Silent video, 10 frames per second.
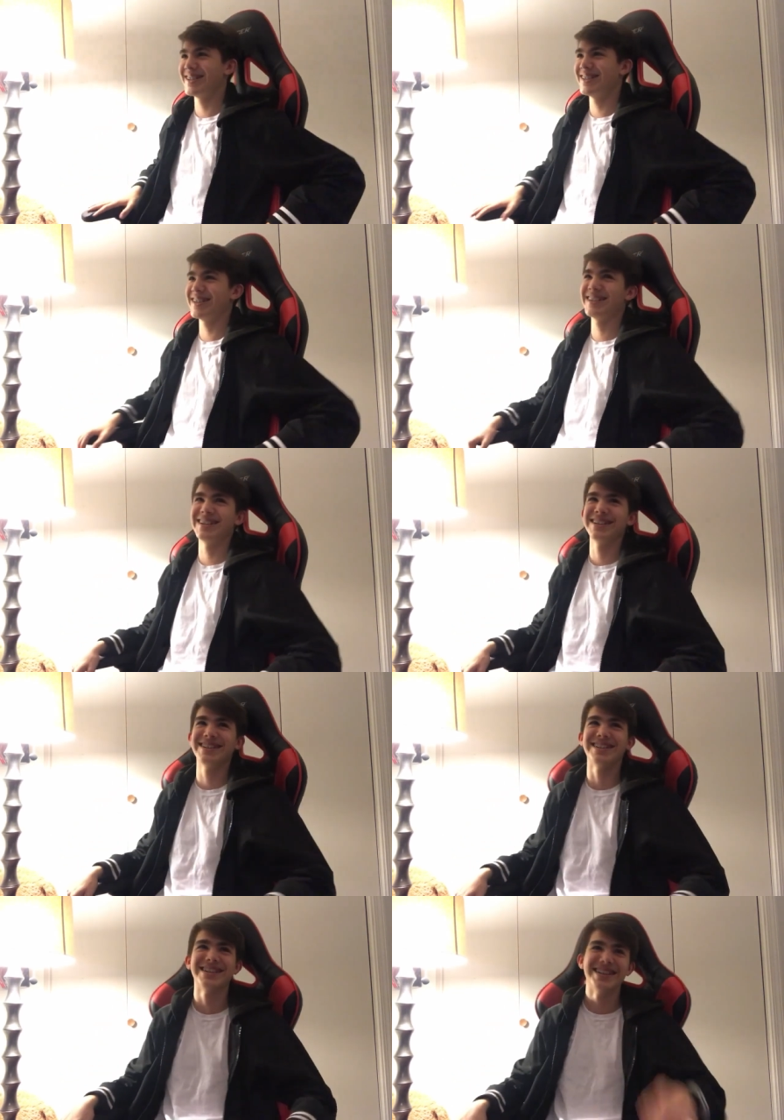
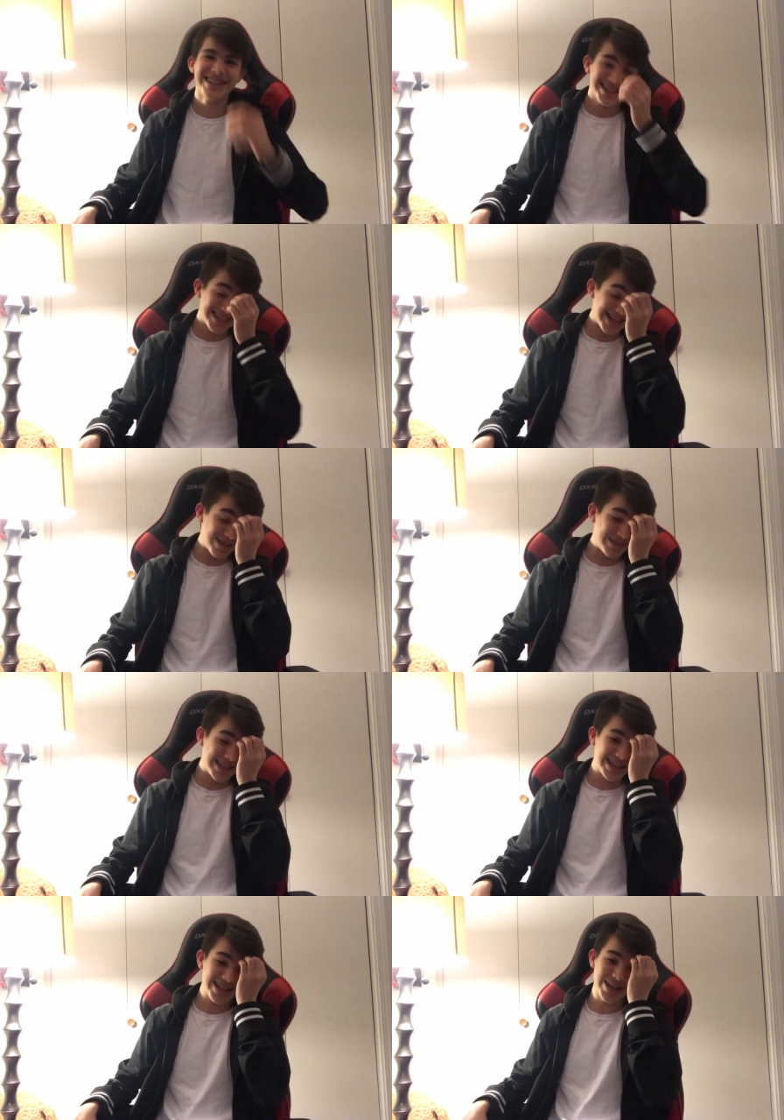I
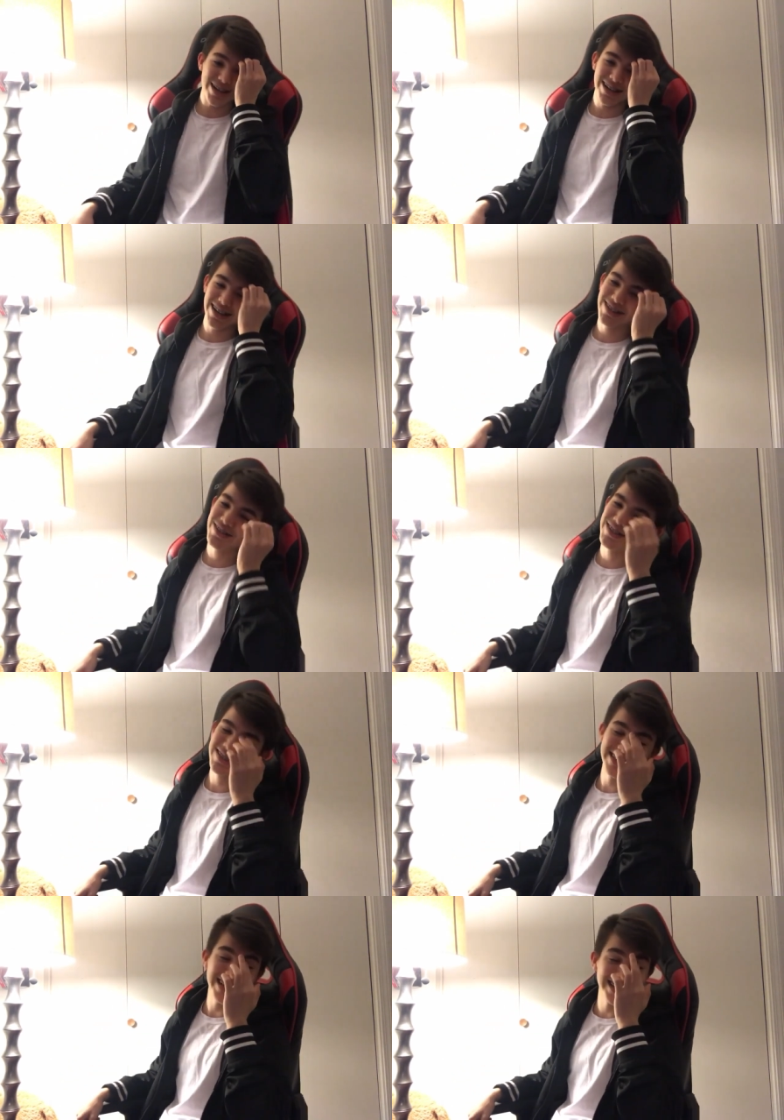mean, I, I, I don't
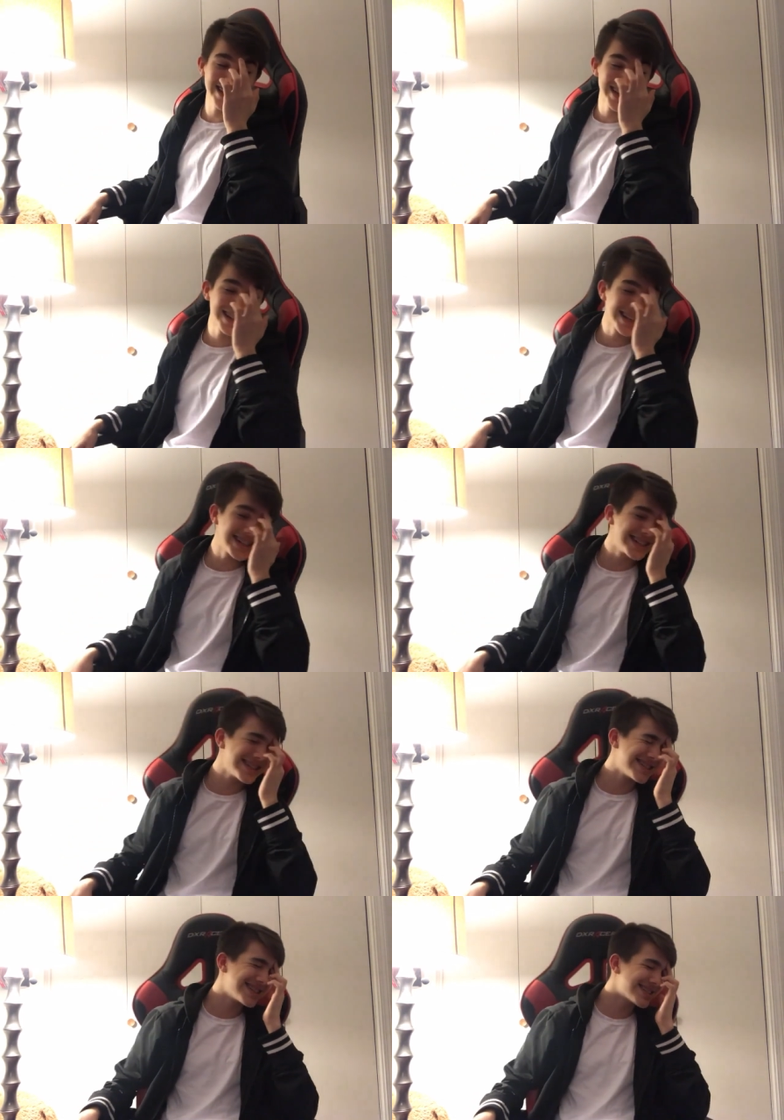understand that. Like,
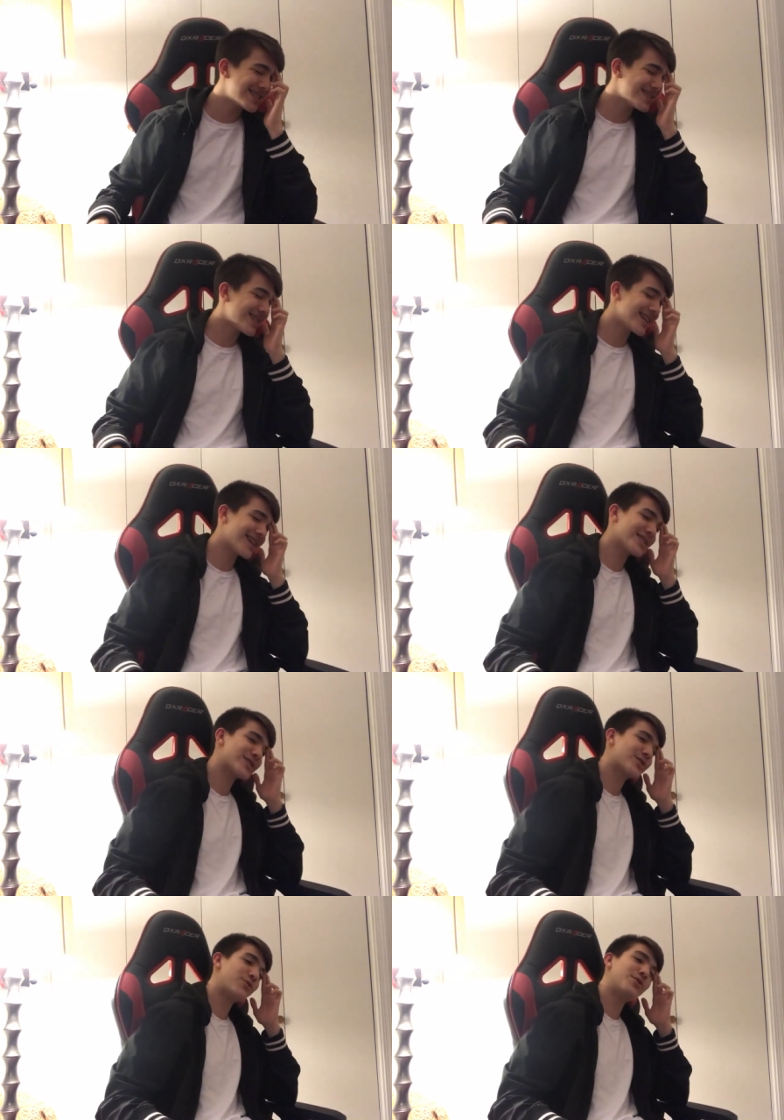I guess
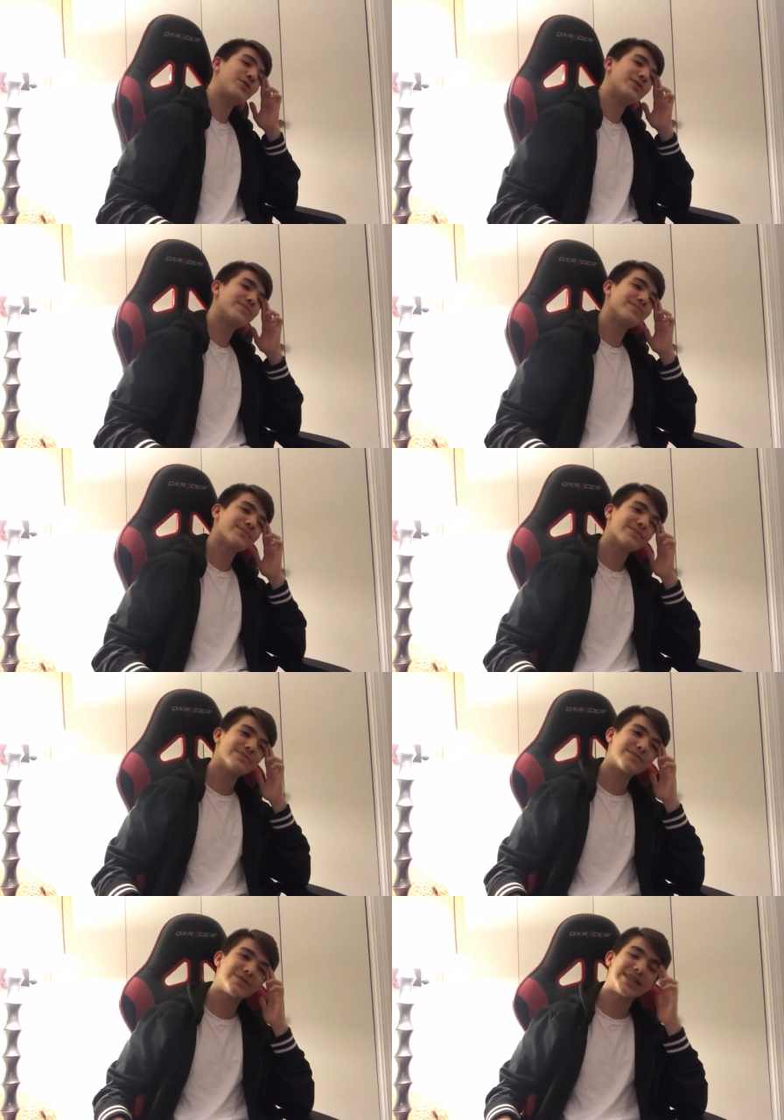school
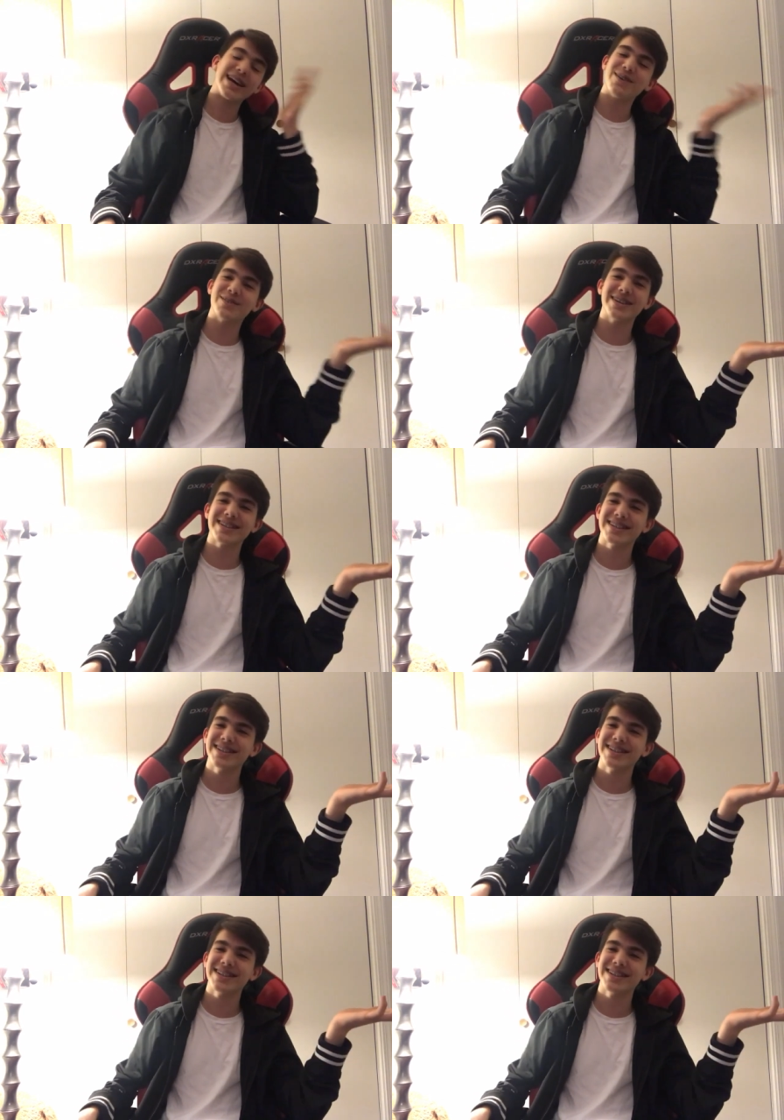would that work?